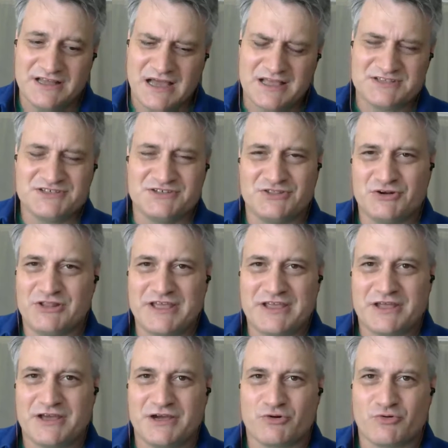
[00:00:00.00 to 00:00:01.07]
Isn't there like
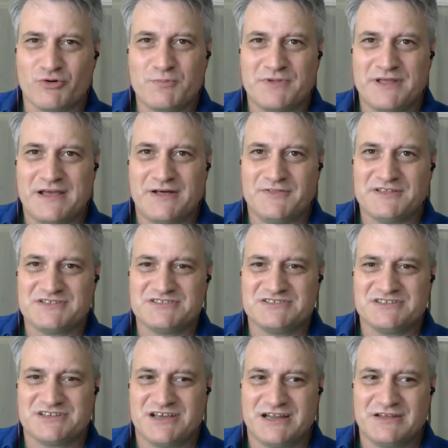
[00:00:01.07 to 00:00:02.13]
a group now that's
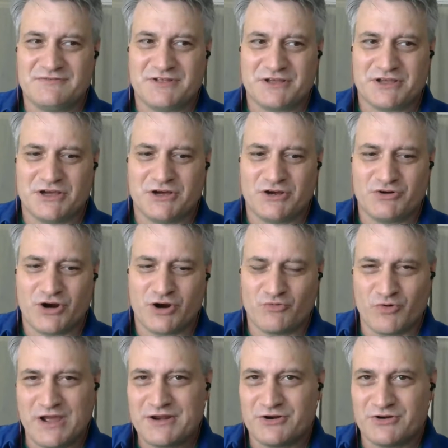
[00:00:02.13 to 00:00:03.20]
kind of like a
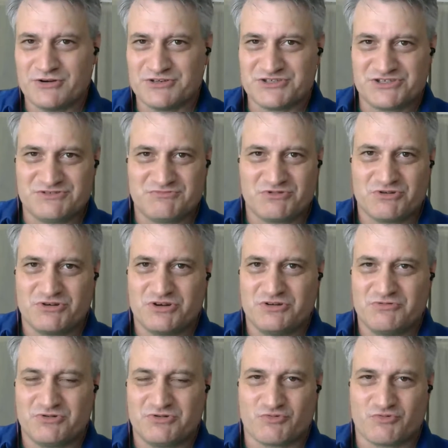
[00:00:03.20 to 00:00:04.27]
writers
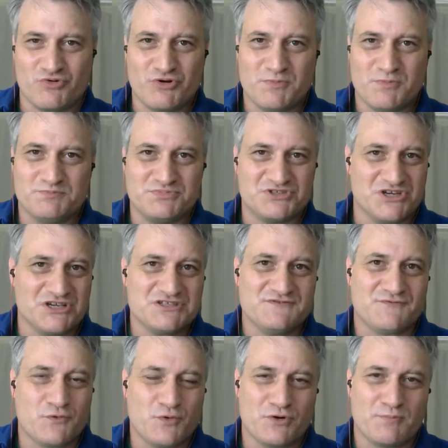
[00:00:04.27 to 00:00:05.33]
group just
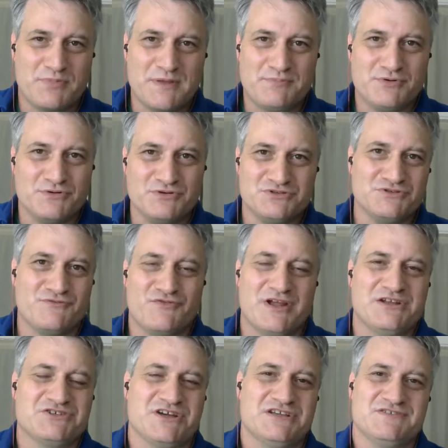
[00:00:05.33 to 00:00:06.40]
for people who do
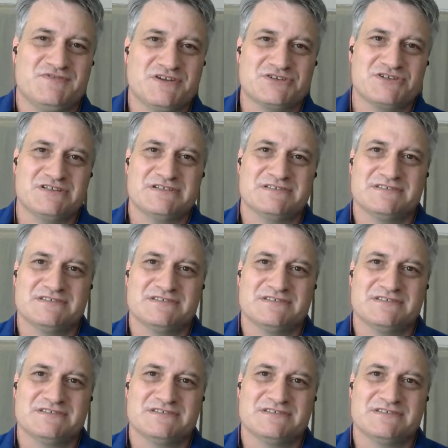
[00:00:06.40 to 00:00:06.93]
franchise fiction?